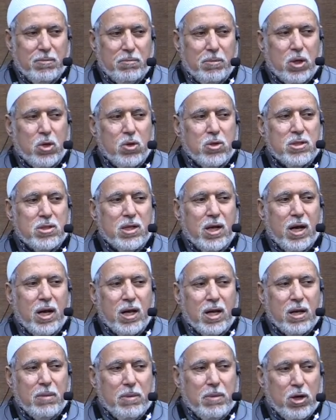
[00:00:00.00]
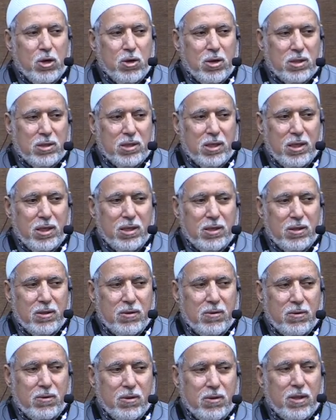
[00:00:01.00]
because they are a minority,
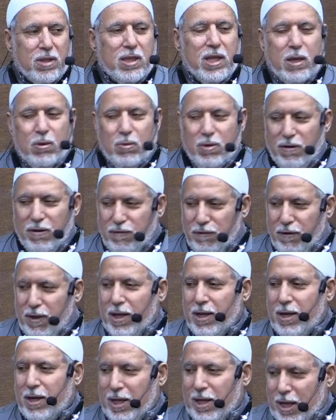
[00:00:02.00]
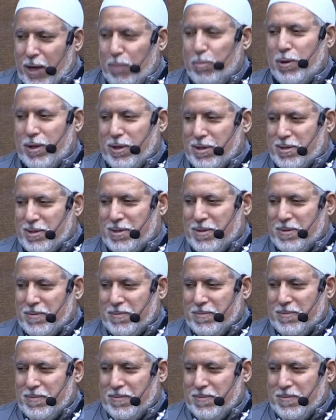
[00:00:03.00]
they will feel helpless